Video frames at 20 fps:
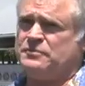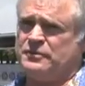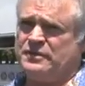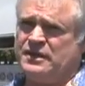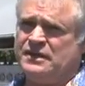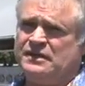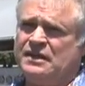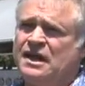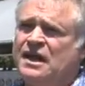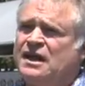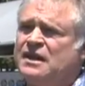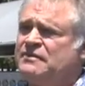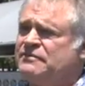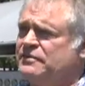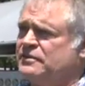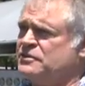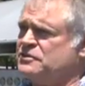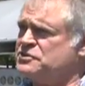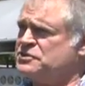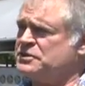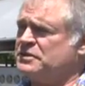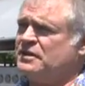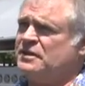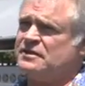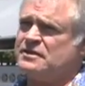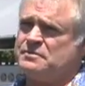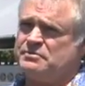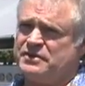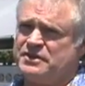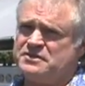marine life and ensuring
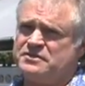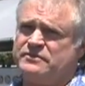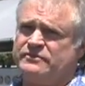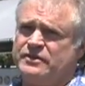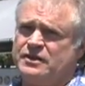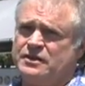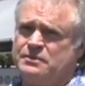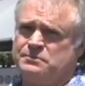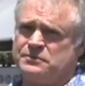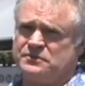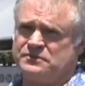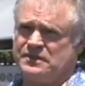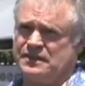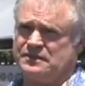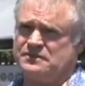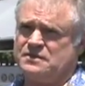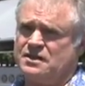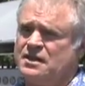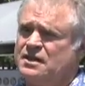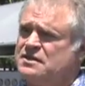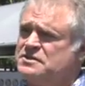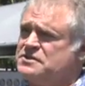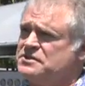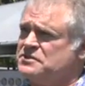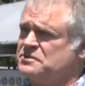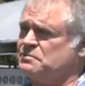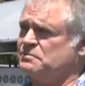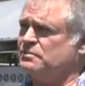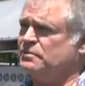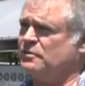that best available technology
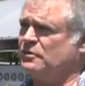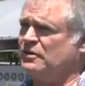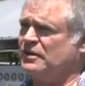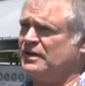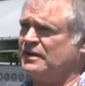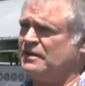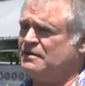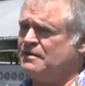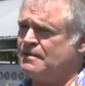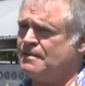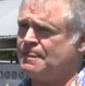is employed.